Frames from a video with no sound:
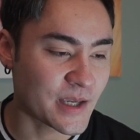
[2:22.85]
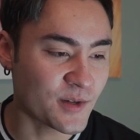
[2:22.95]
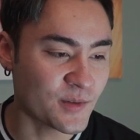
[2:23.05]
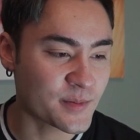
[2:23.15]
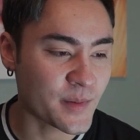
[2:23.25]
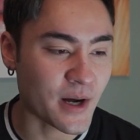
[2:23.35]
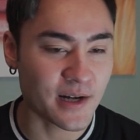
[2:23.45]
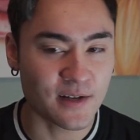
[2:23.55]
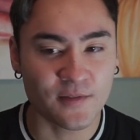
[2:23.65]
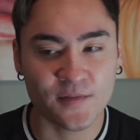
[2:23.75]
huge part
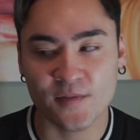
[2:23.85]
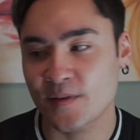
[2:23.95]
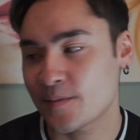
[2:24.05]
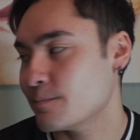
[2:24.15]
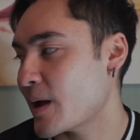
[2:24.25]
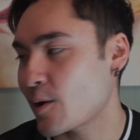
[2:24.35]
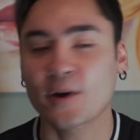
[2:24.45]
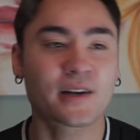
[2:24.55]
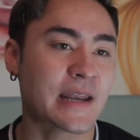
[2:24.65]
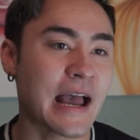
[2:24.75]
of my
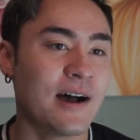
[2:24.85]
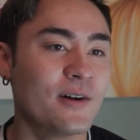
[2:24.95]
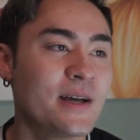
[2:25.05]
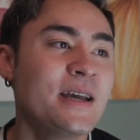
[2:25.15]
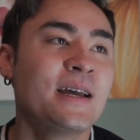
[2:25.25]
work now.